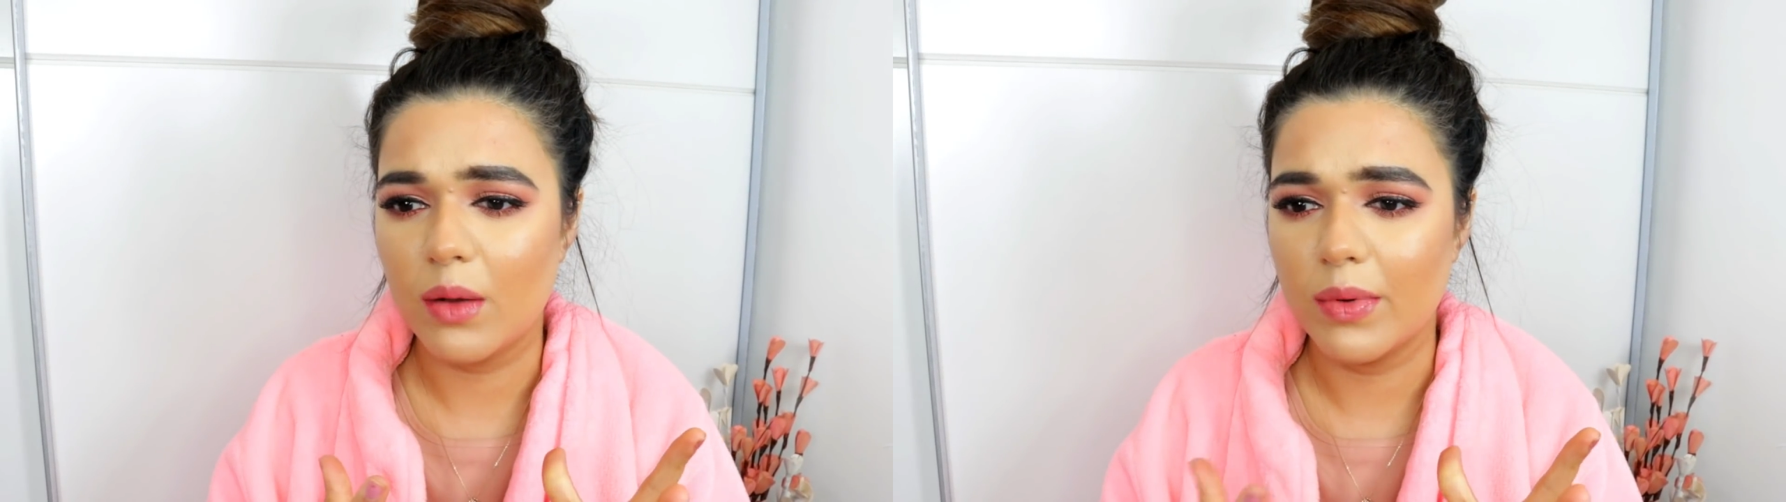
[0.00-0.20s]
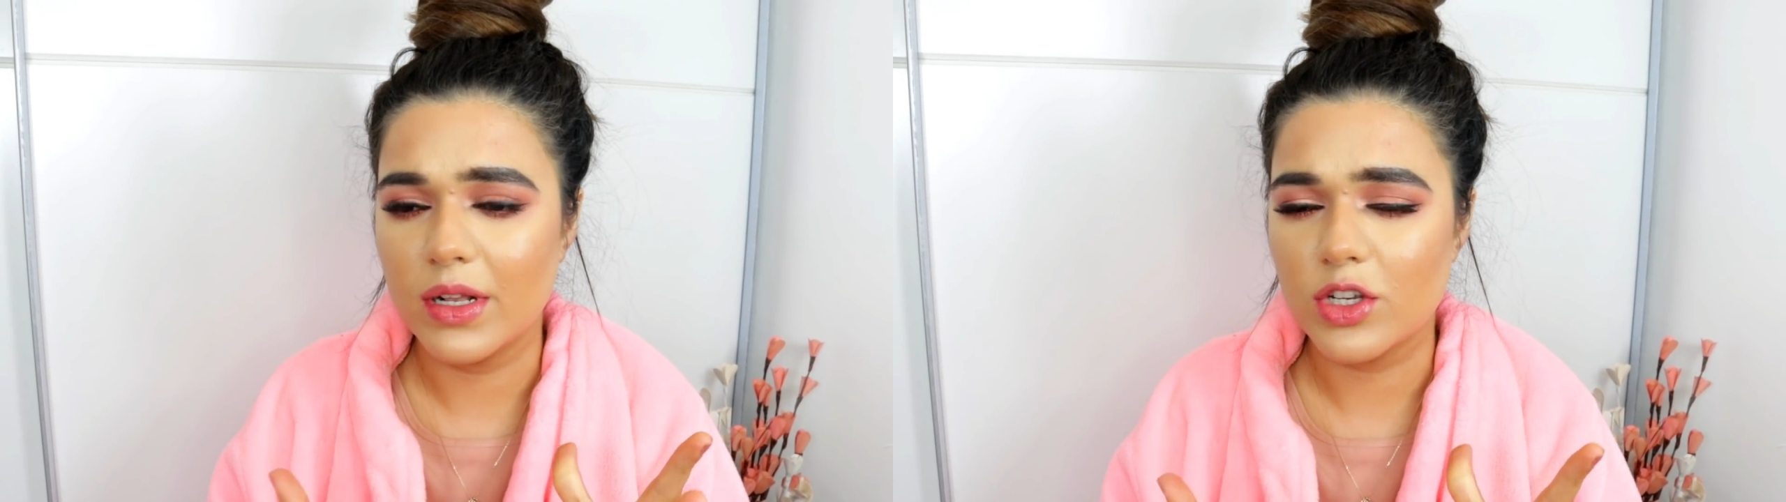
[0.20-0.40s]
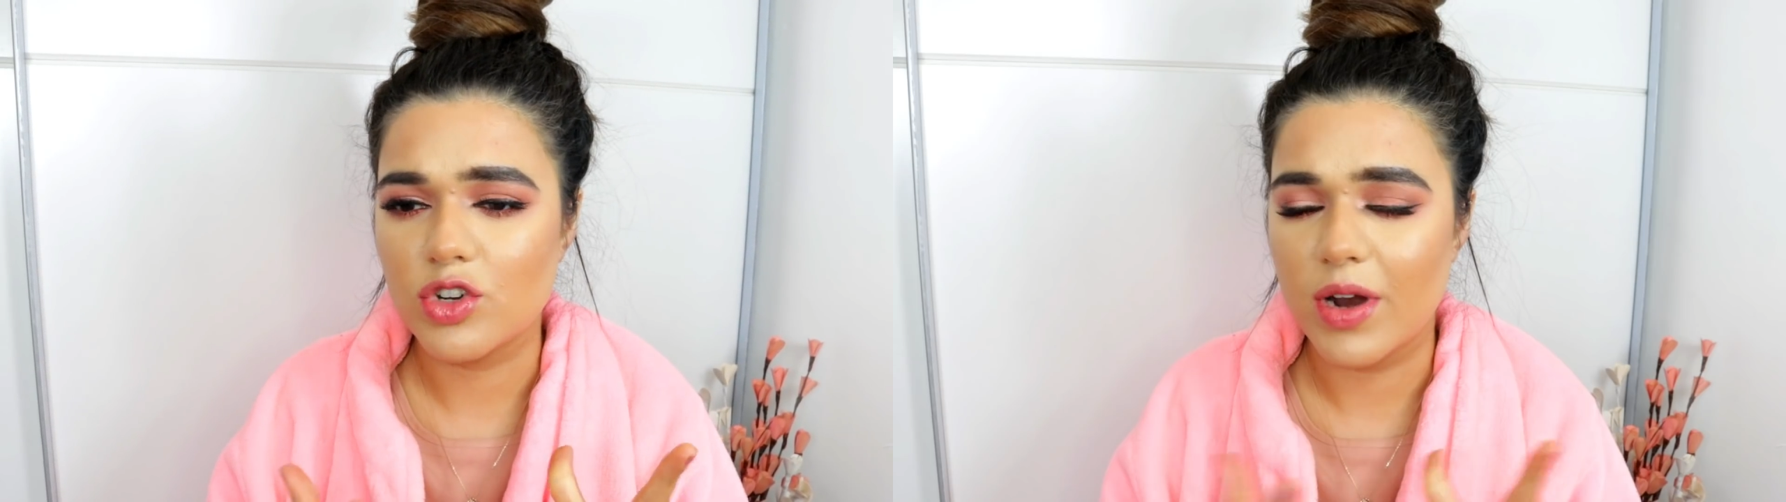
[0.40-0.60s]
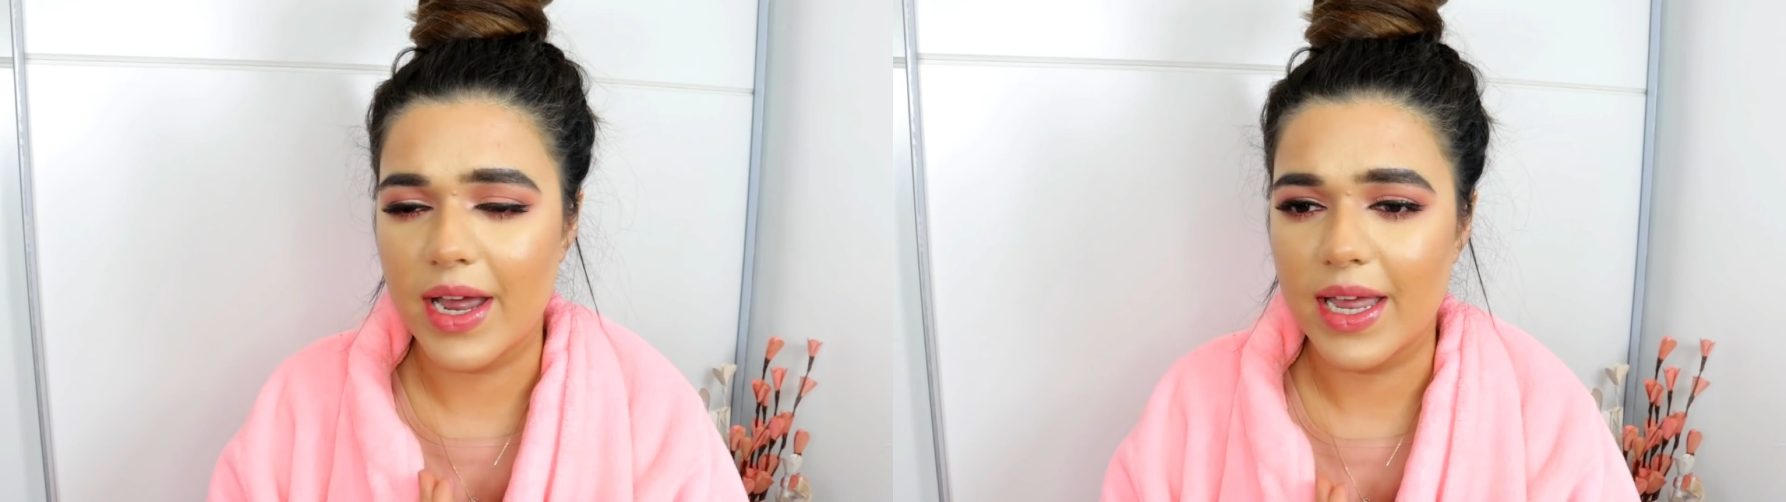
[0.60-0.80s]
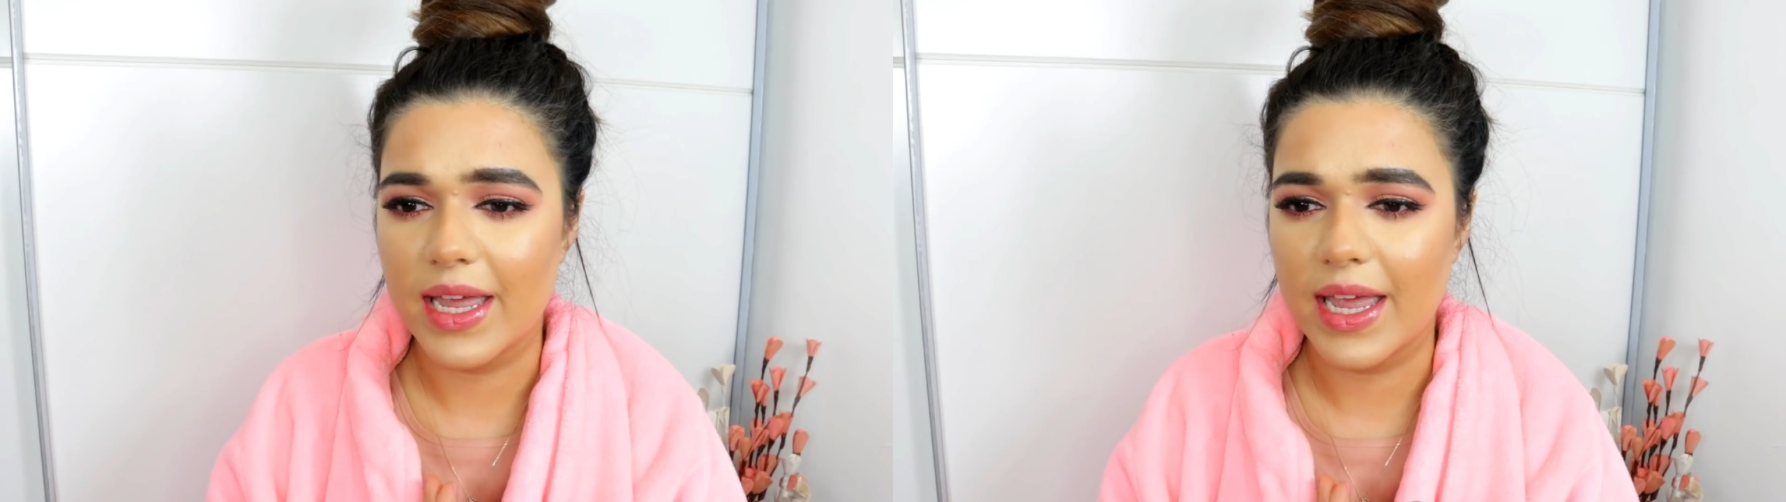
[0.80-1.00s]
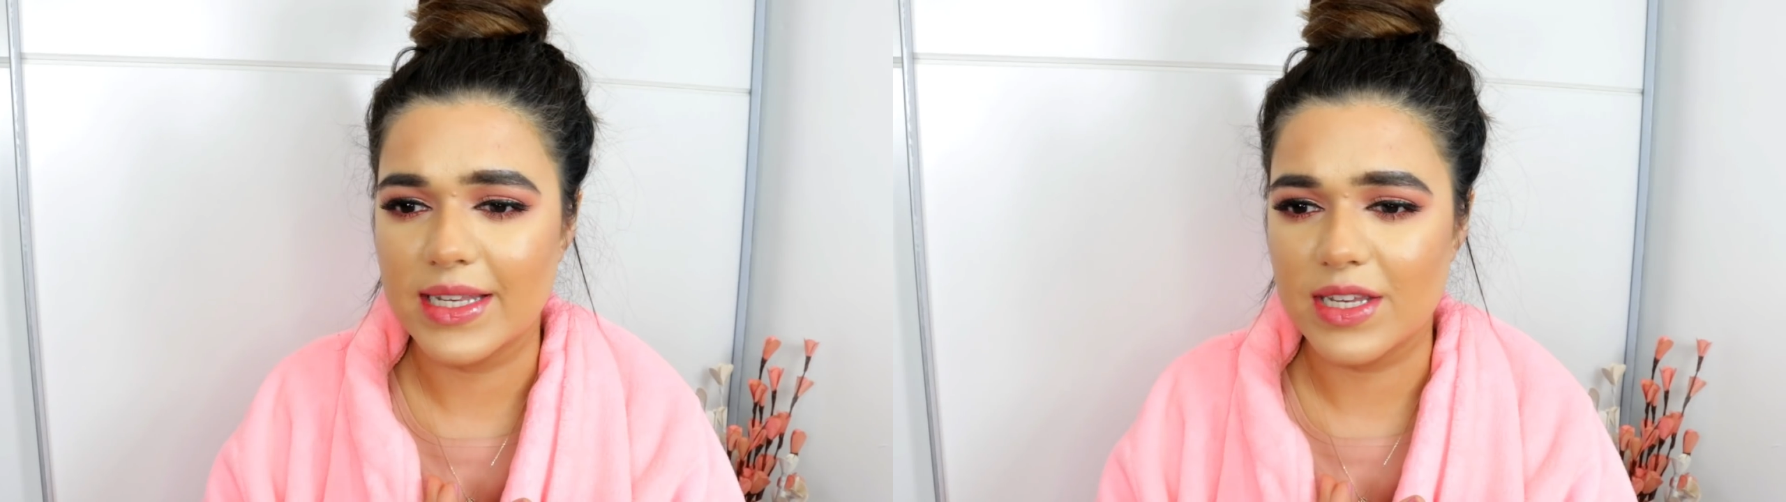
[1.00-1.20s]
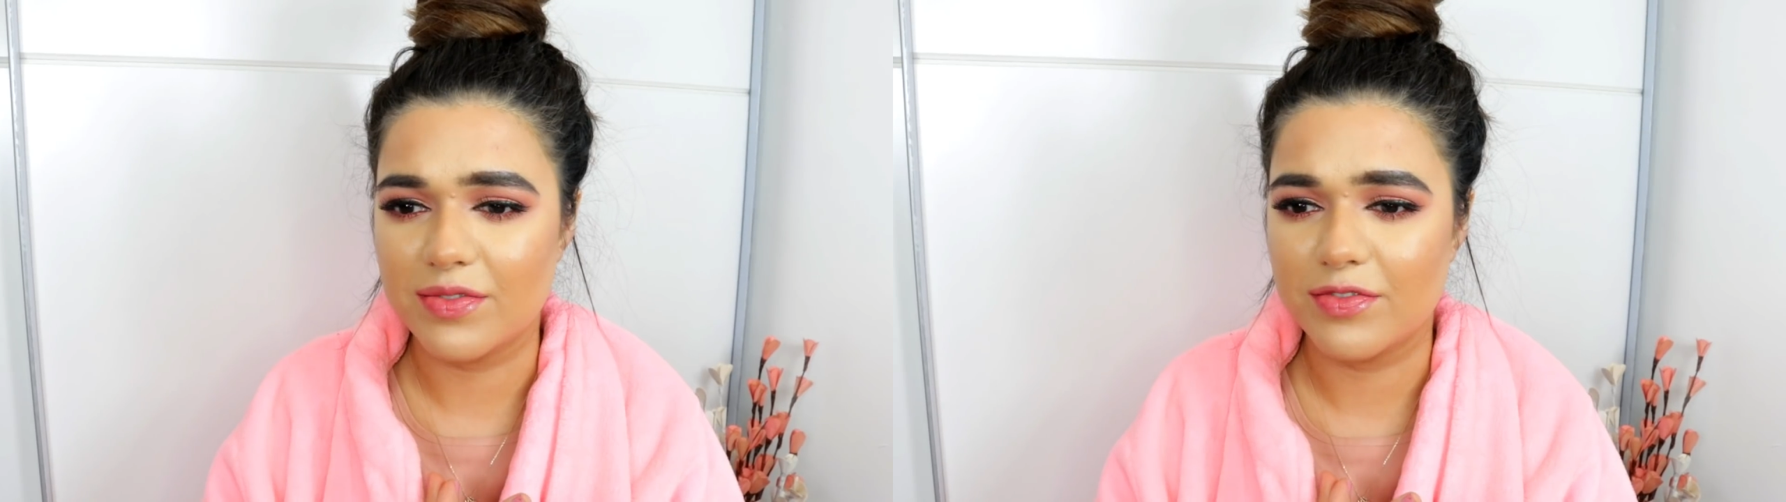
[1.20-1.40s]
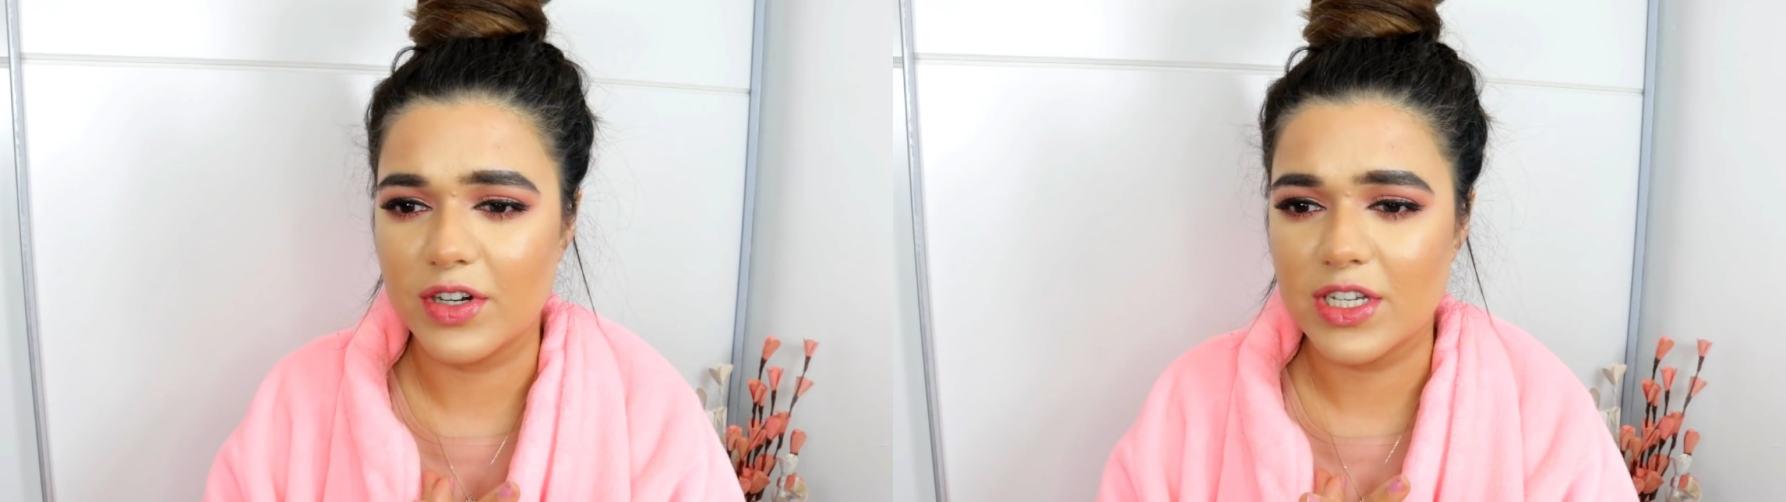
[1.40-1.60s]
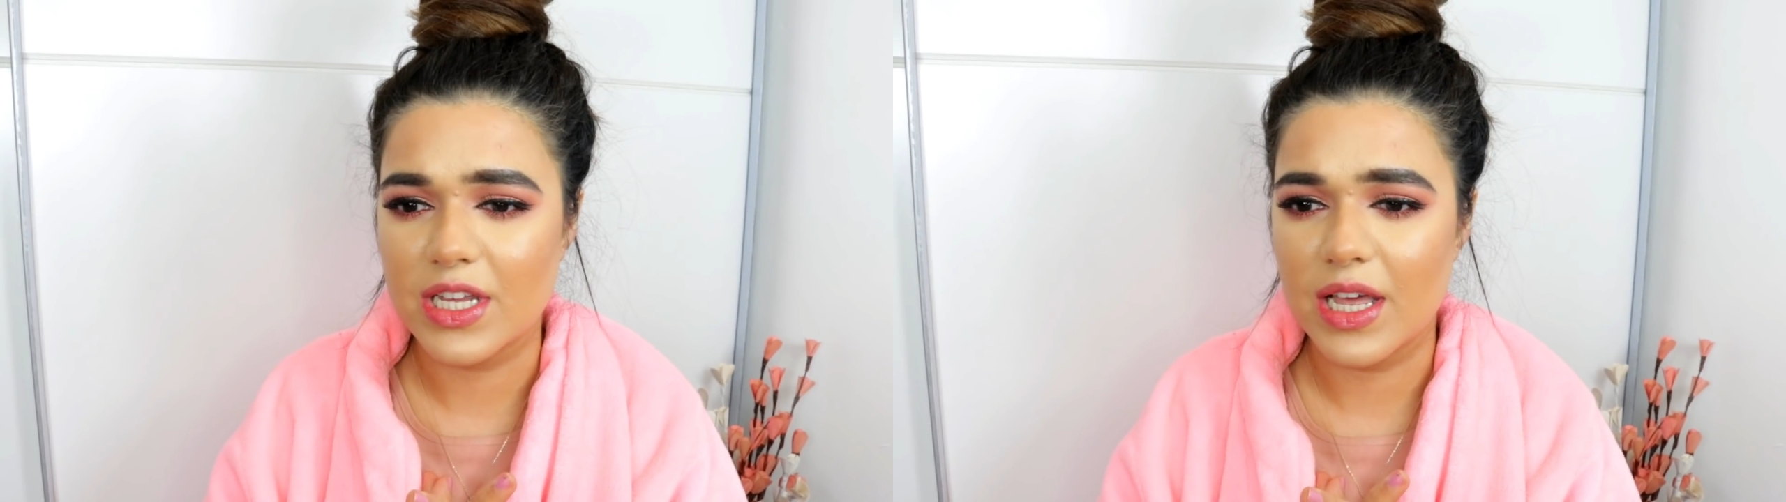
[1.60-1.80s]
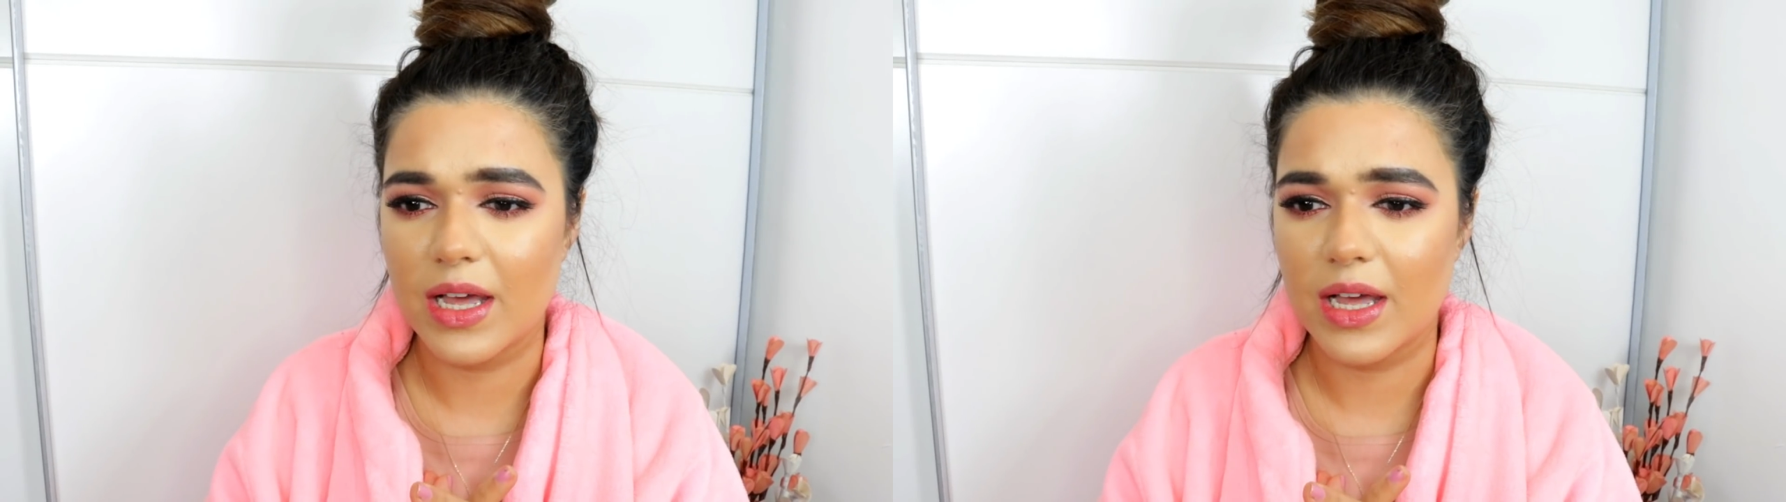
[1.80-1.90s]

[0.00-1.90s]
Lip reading: will try a different